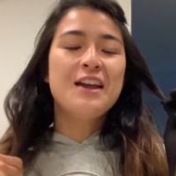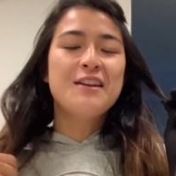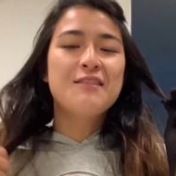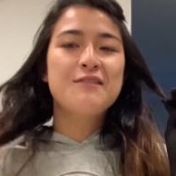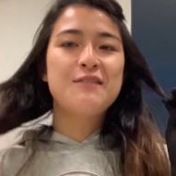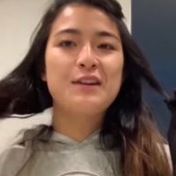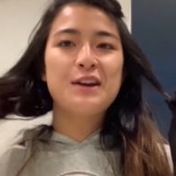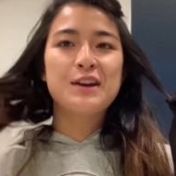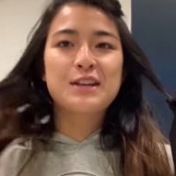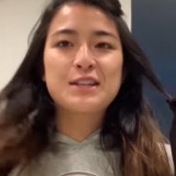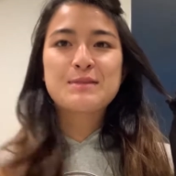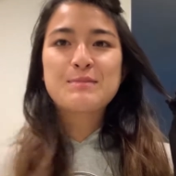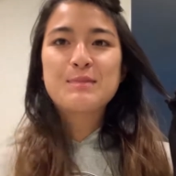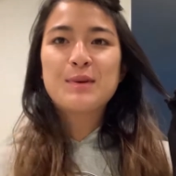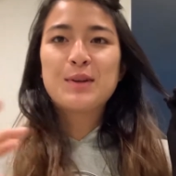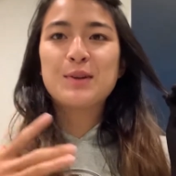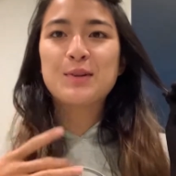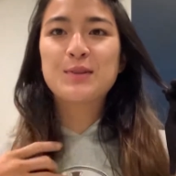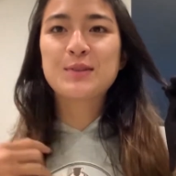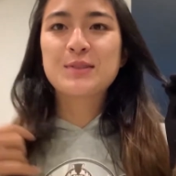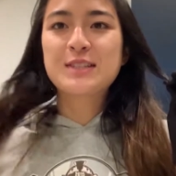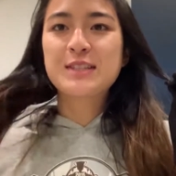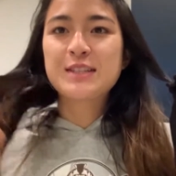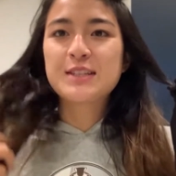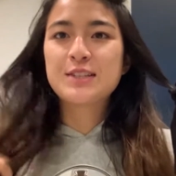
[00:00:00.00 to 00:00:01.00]
VS
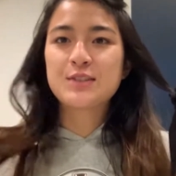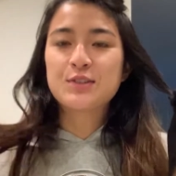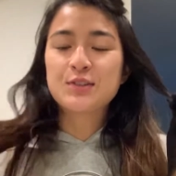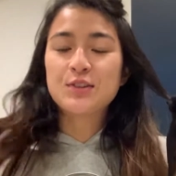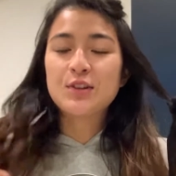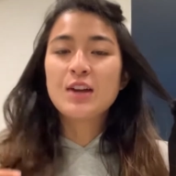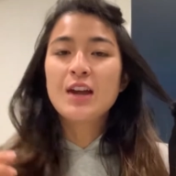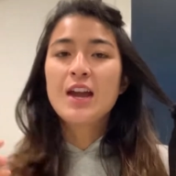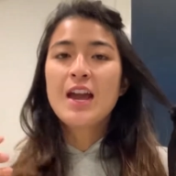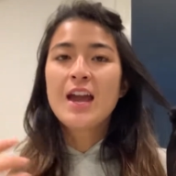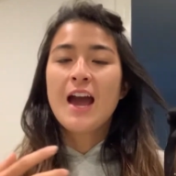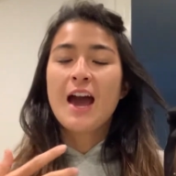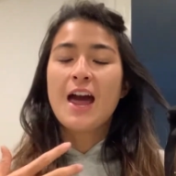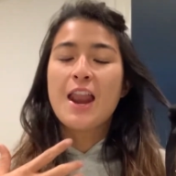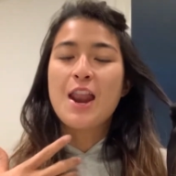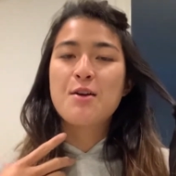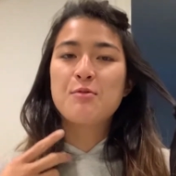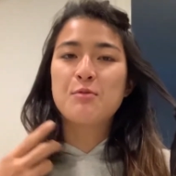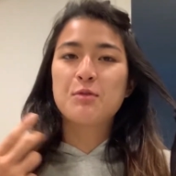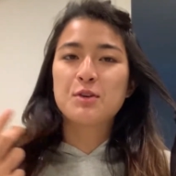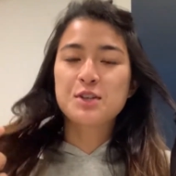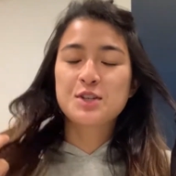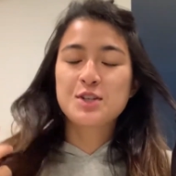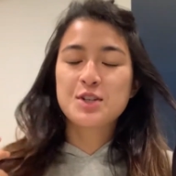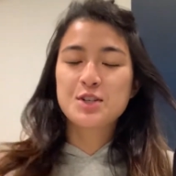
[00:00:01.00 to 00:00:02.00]
models do. And I
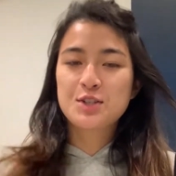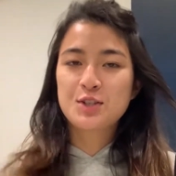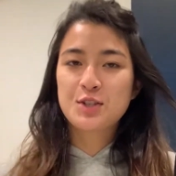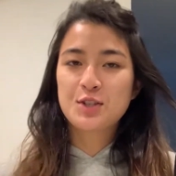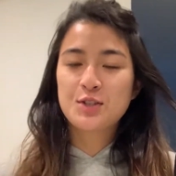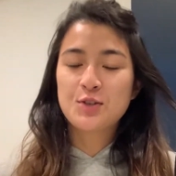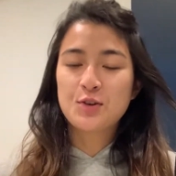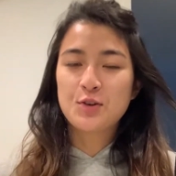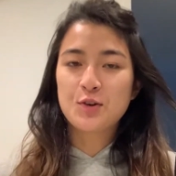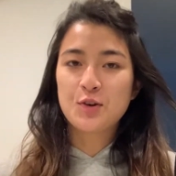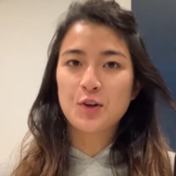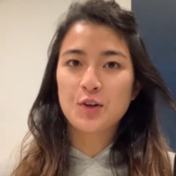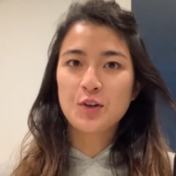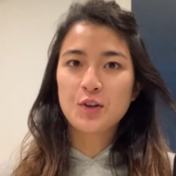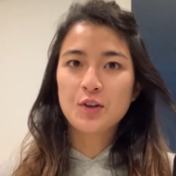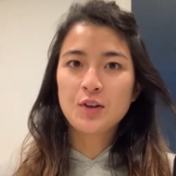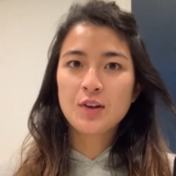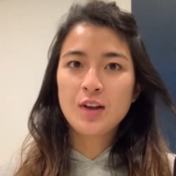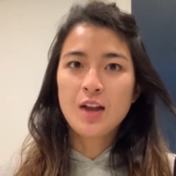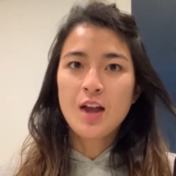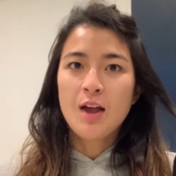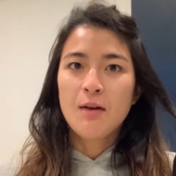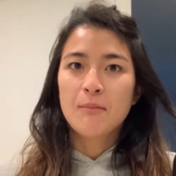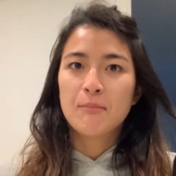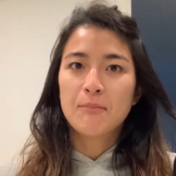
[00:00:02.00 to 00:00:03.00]
watched this
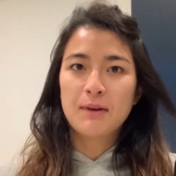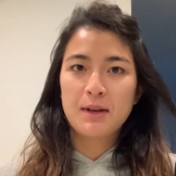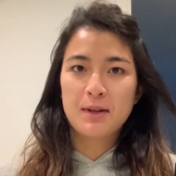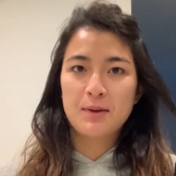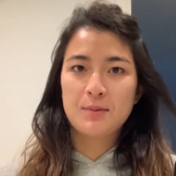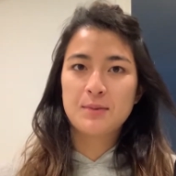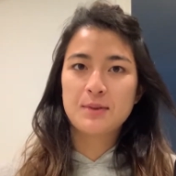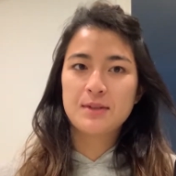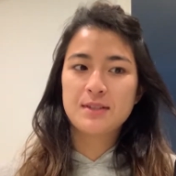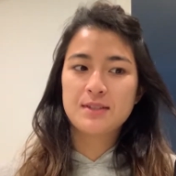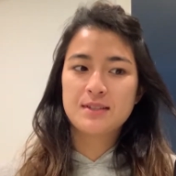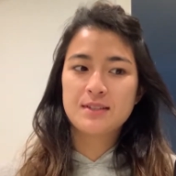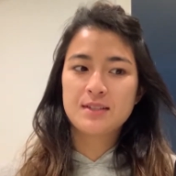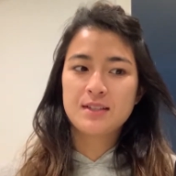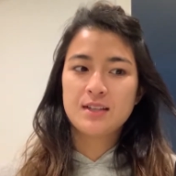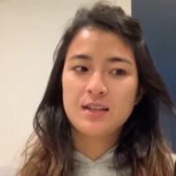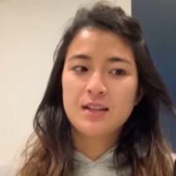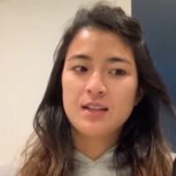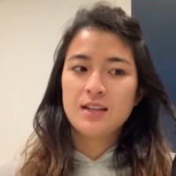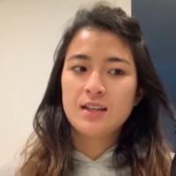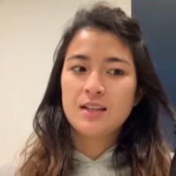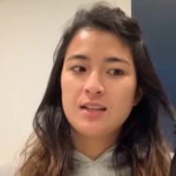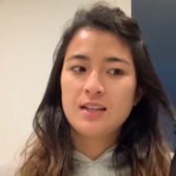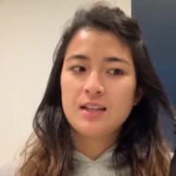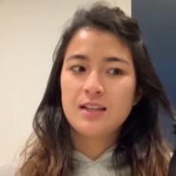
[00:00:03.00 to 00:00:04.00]
tutorial, but it was,
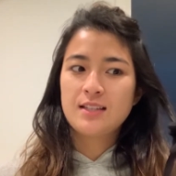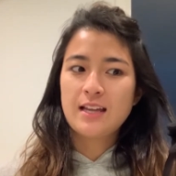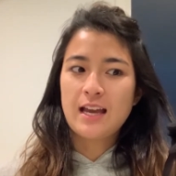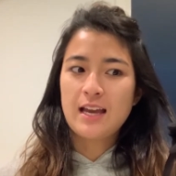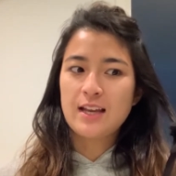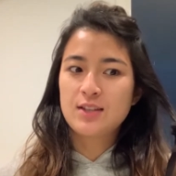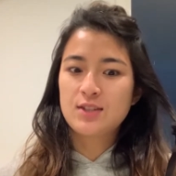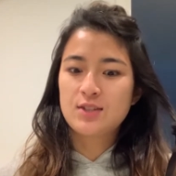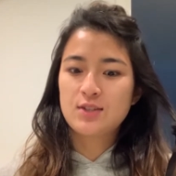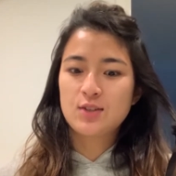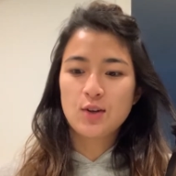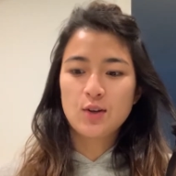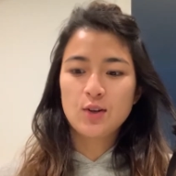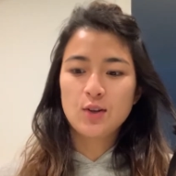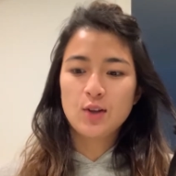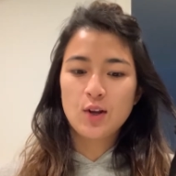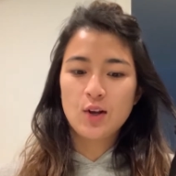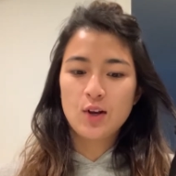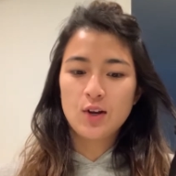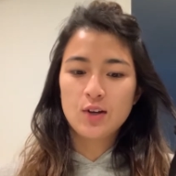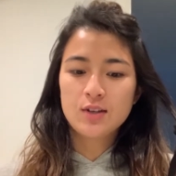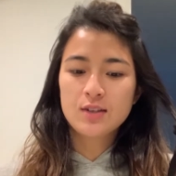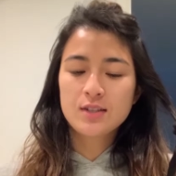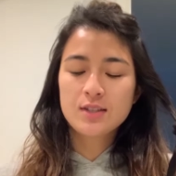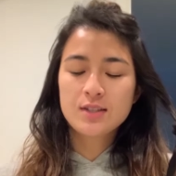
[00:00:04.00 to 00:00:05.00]
it takes so
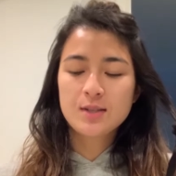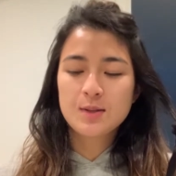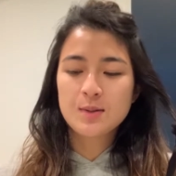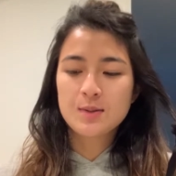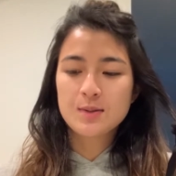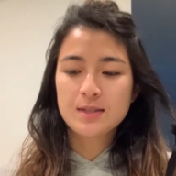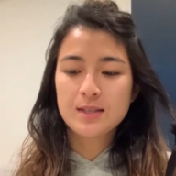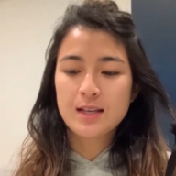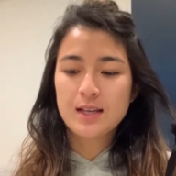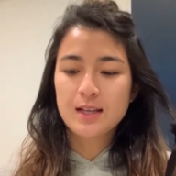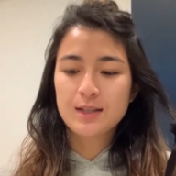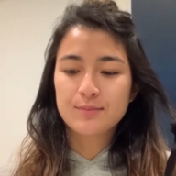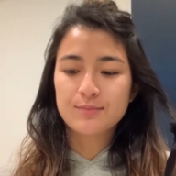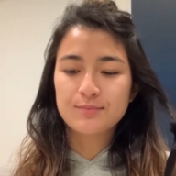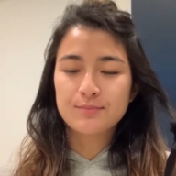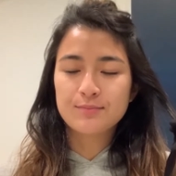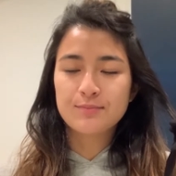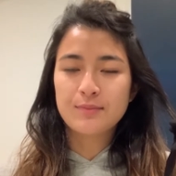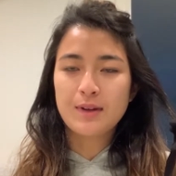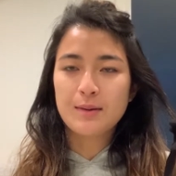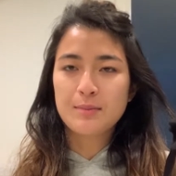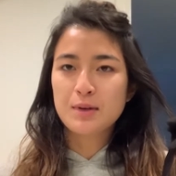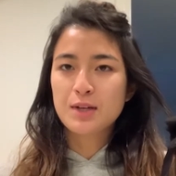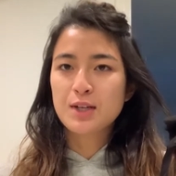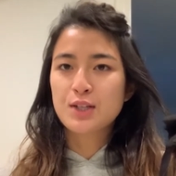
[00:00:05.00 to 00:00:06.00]
long. So I was like,
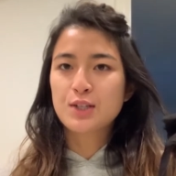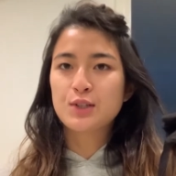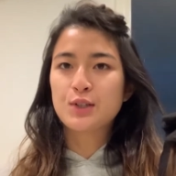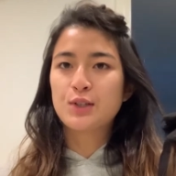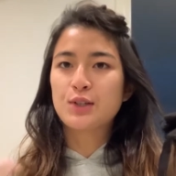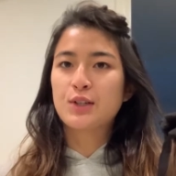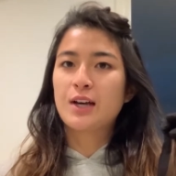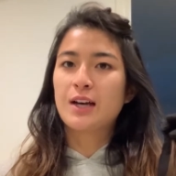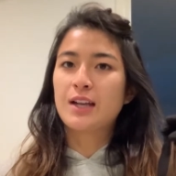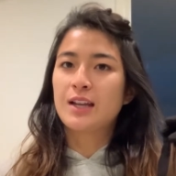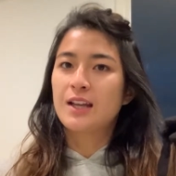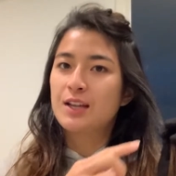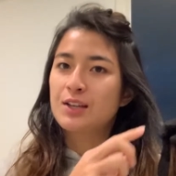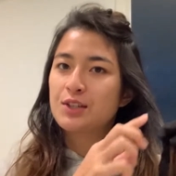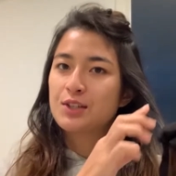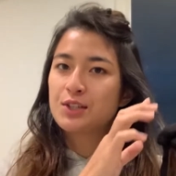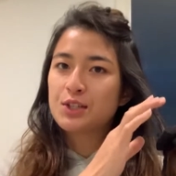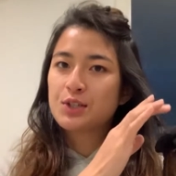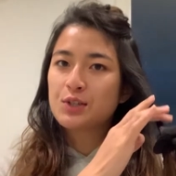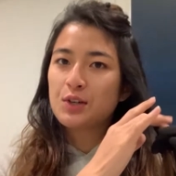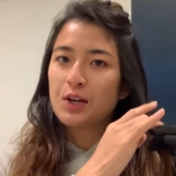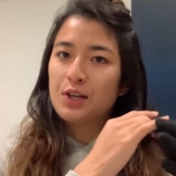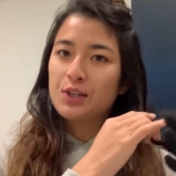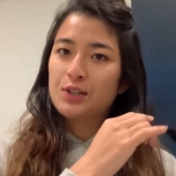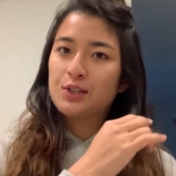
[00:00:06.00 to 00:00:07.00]
mm, I'm gonna shortcut it and just
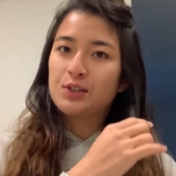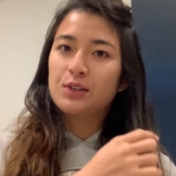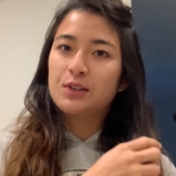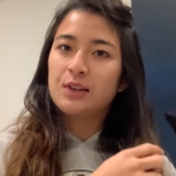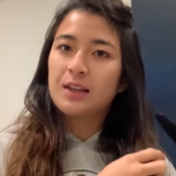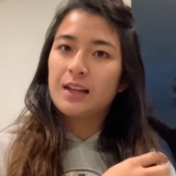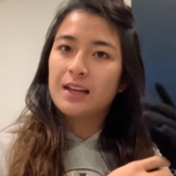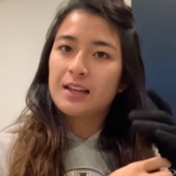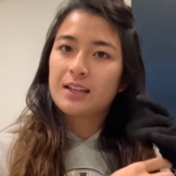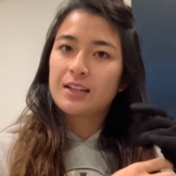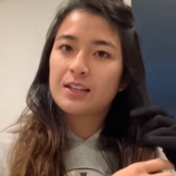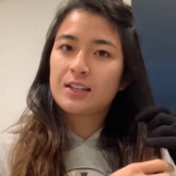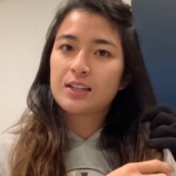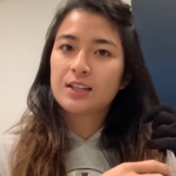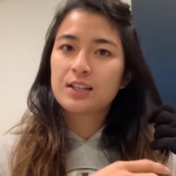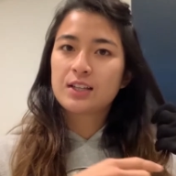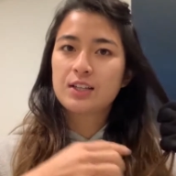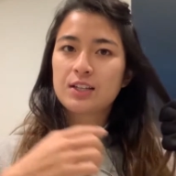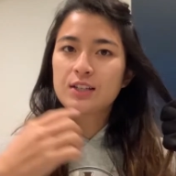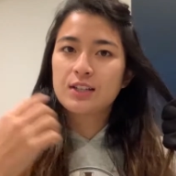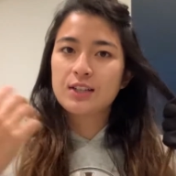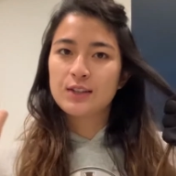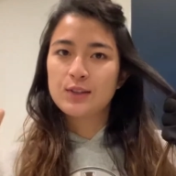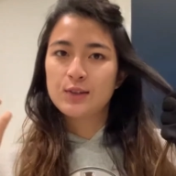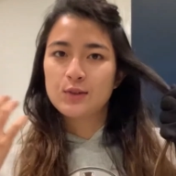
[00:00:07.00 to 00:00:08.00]
try and do like
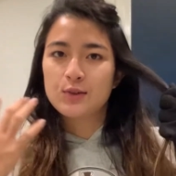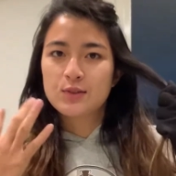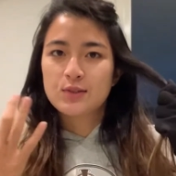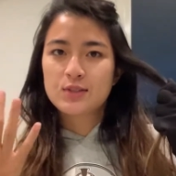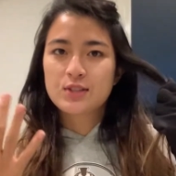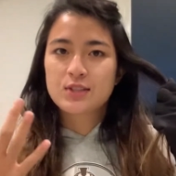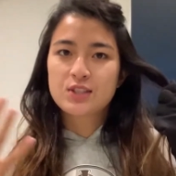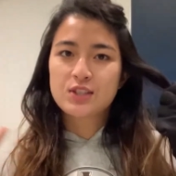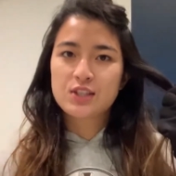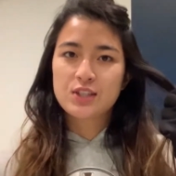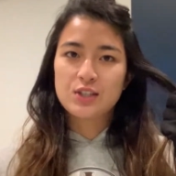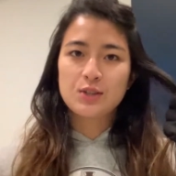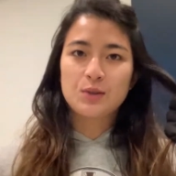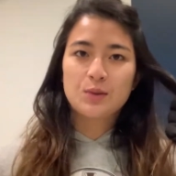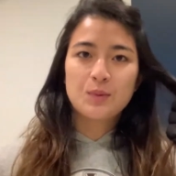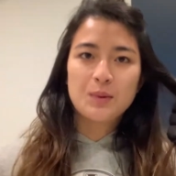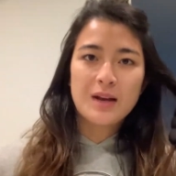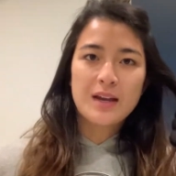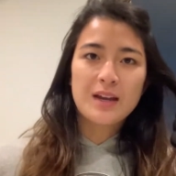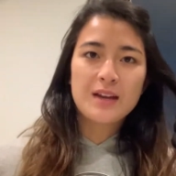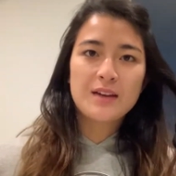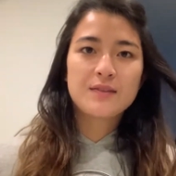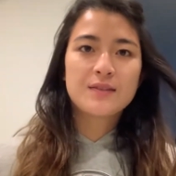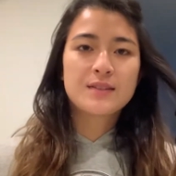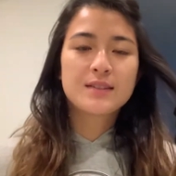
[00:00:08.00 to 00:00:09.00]
loose chill
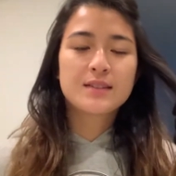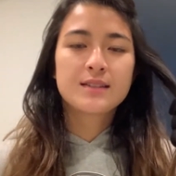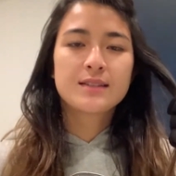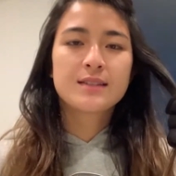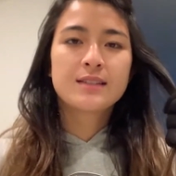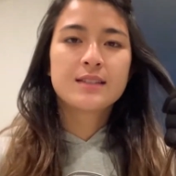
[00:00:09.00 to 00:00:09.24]
waves.